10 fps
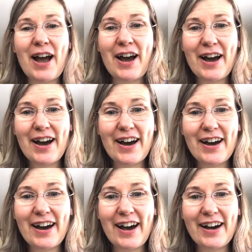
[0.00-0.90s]

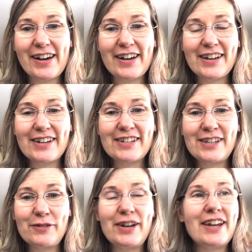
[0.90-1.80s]
uh,
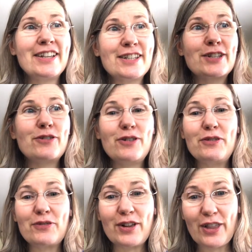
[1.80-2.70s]
doing in school
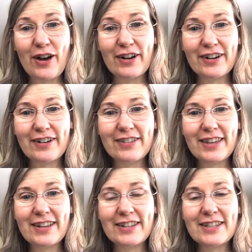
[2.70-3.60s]
for longer
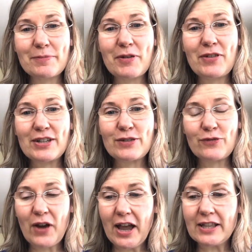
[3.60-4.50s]
than some of his
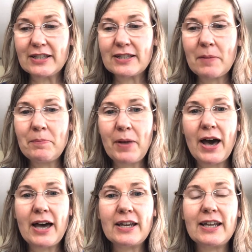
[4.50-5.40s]
friends.
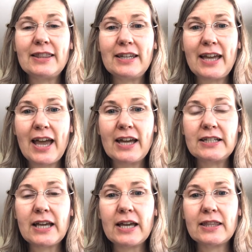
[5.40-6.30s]
But in the end,
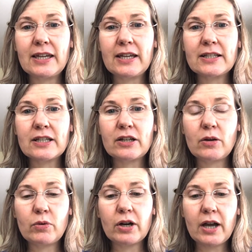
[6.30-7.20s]
I think it's going to
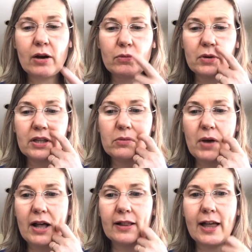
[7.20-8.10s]
work out really
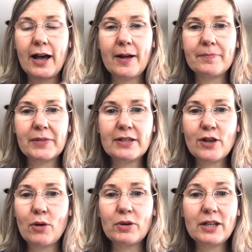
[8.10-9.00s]
well. Um, he's
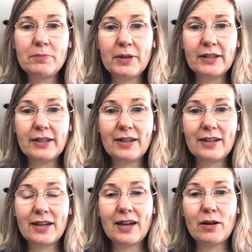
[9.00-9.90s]
already building
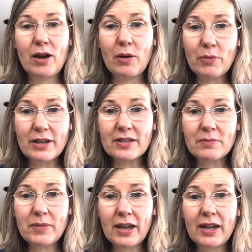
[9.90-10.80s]
a, a
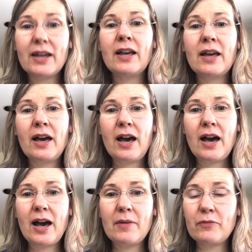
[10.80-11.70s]
resume
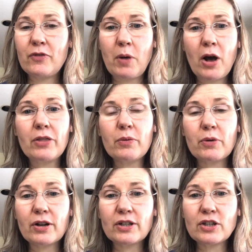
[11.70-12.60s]
um, from all the
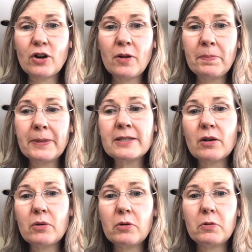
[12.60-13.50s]
work term.
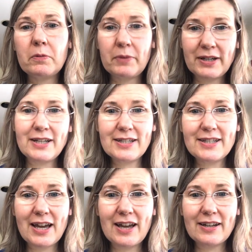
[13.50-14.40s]
So when he's
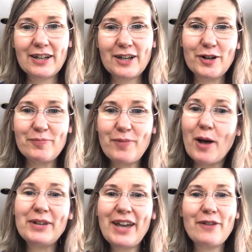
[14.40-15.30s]
done, he'll
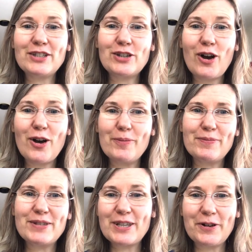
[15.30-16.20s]
probably have a job.
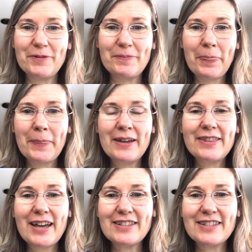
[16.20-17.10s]
So
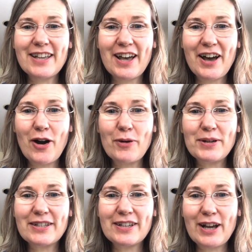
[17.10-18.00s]
that's uh,
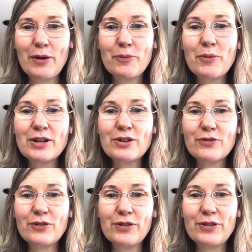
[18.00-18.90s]
always a, a,
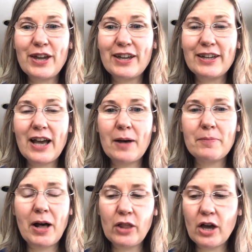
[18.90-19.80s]
wonderful thing. Um,
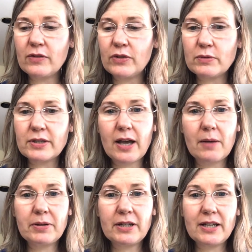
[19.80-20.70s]
a lot of those
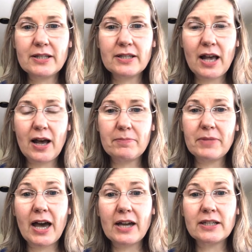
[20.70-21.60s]
companies um,
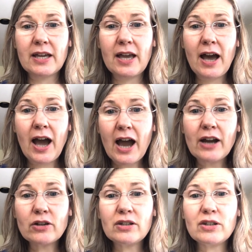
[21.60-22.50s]
that
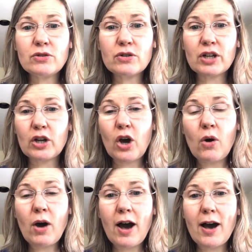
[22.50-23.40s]
hire you during
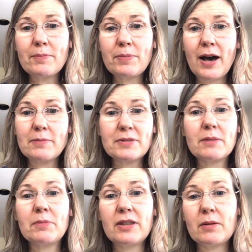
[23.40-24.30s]
co-op, um,
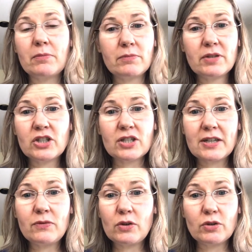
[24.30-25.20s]
some of them just
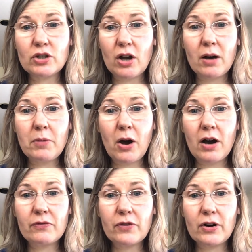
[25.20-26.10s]
give you a job
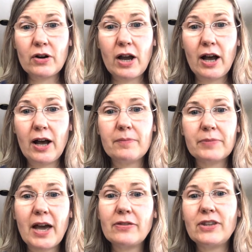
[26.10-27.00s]
offer um,
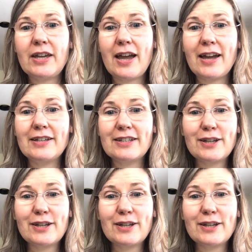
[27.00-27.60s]
at the end